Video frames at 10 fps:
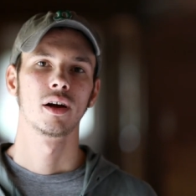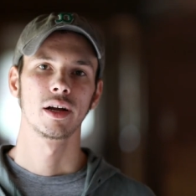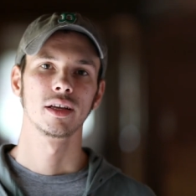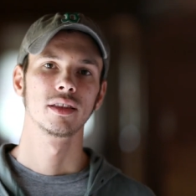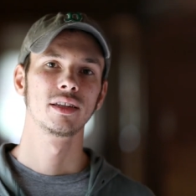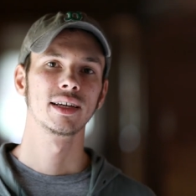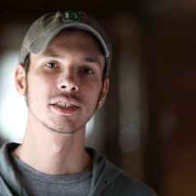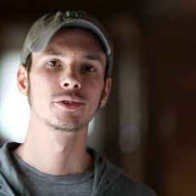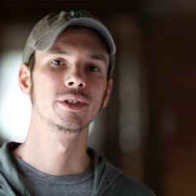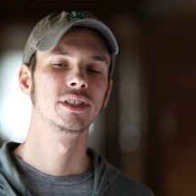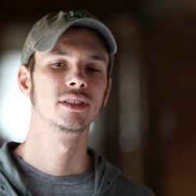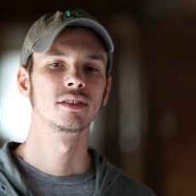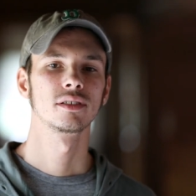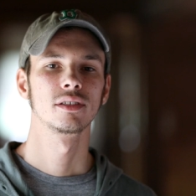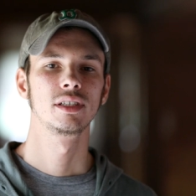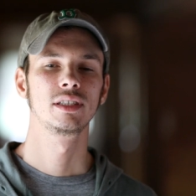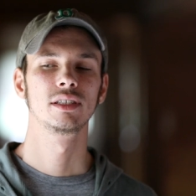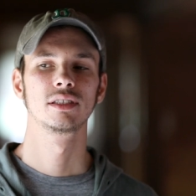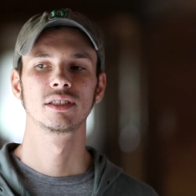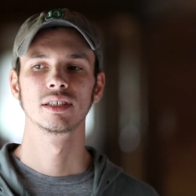All right, the next reason
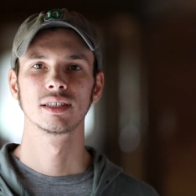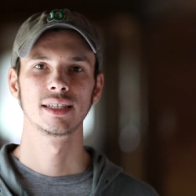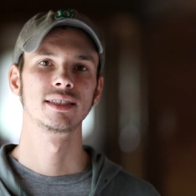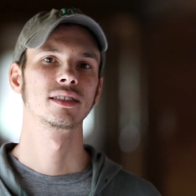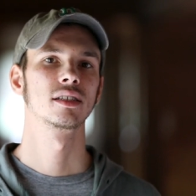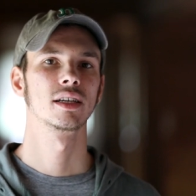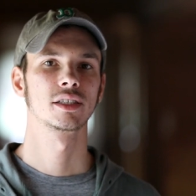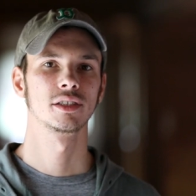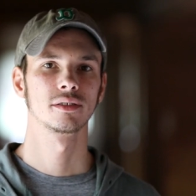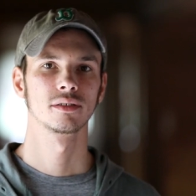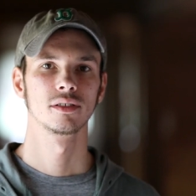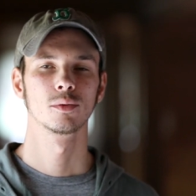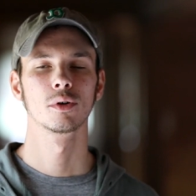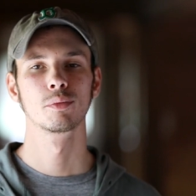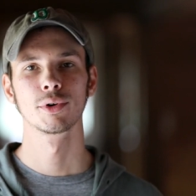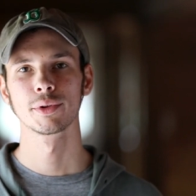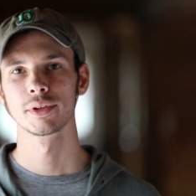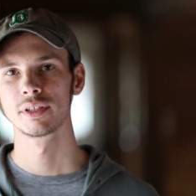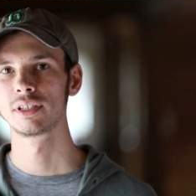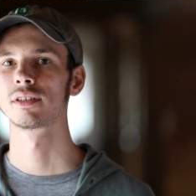is lens selection. While
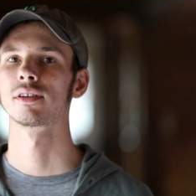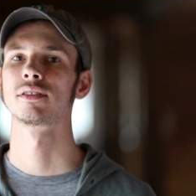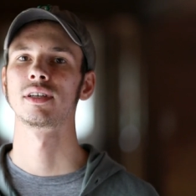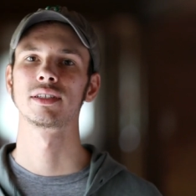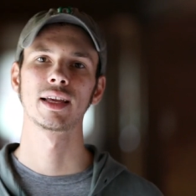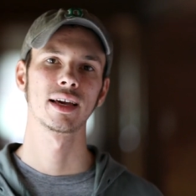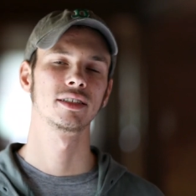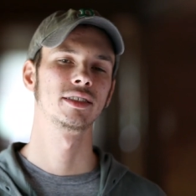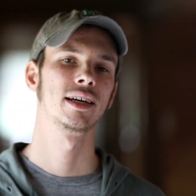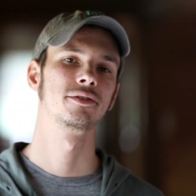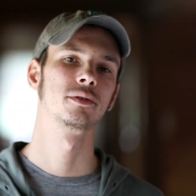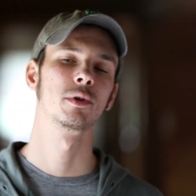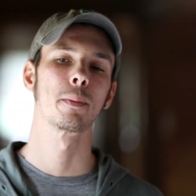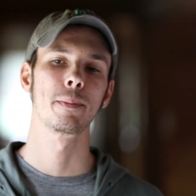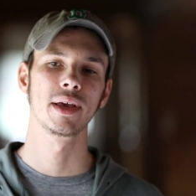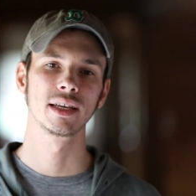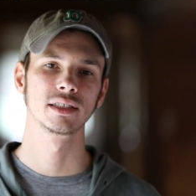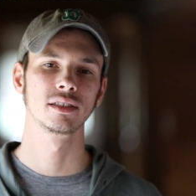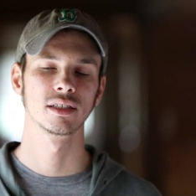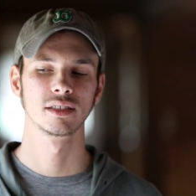both Nikon and Canon have some
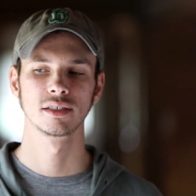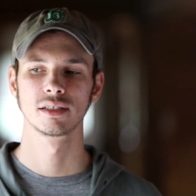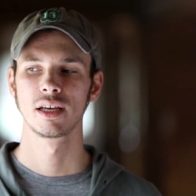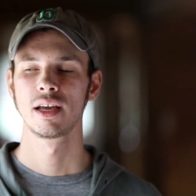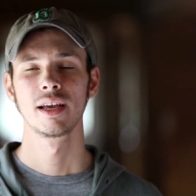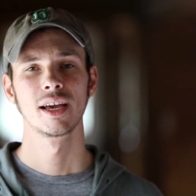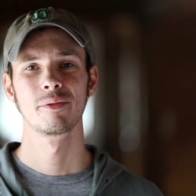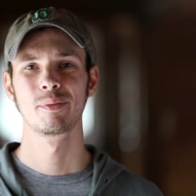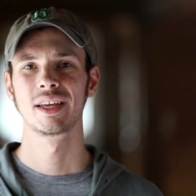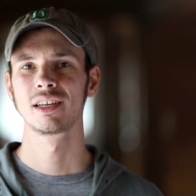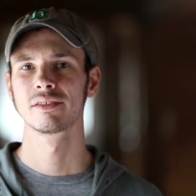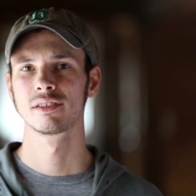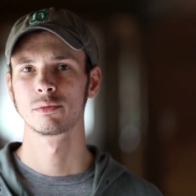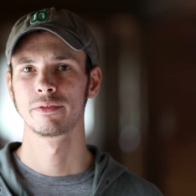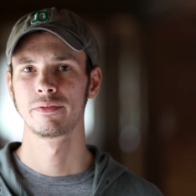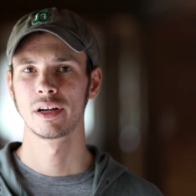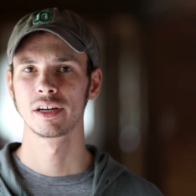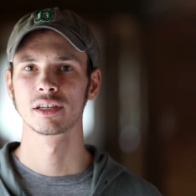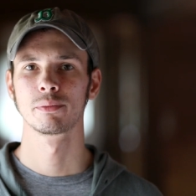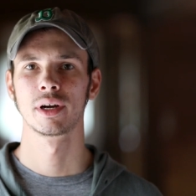amazing lenses, and many of them are
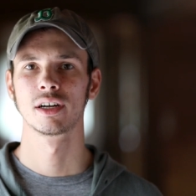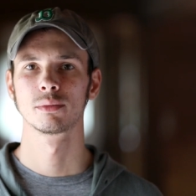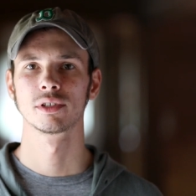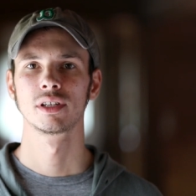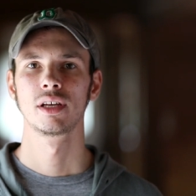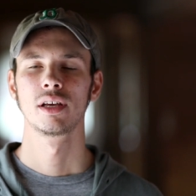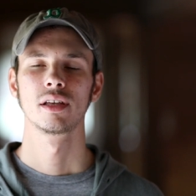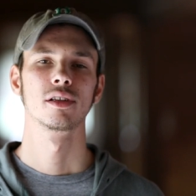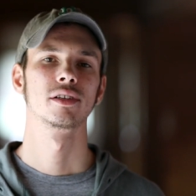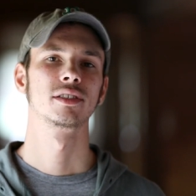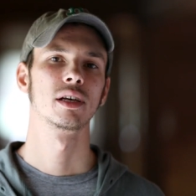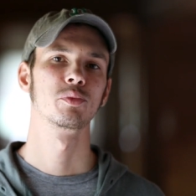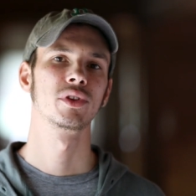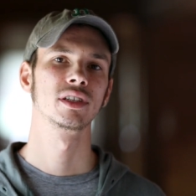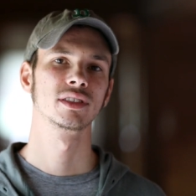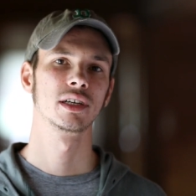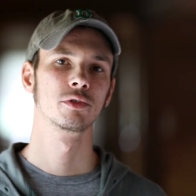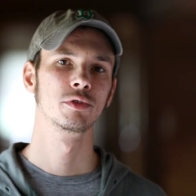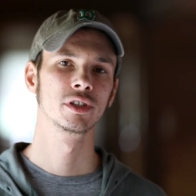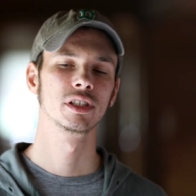very comparable, there's some things
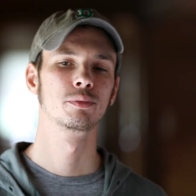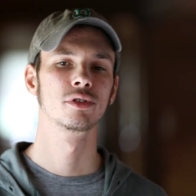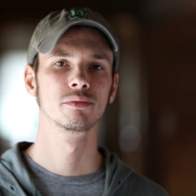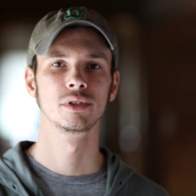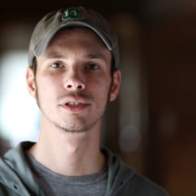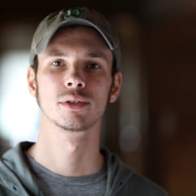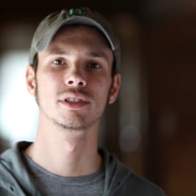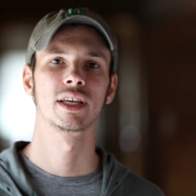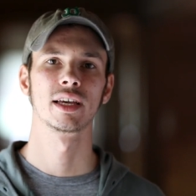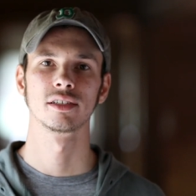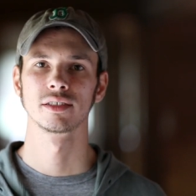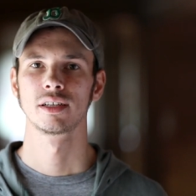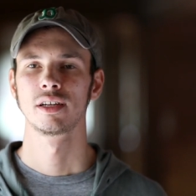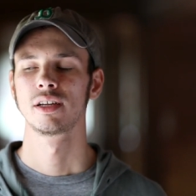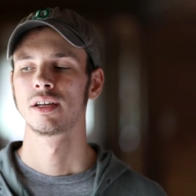that really pulled me towards Canon.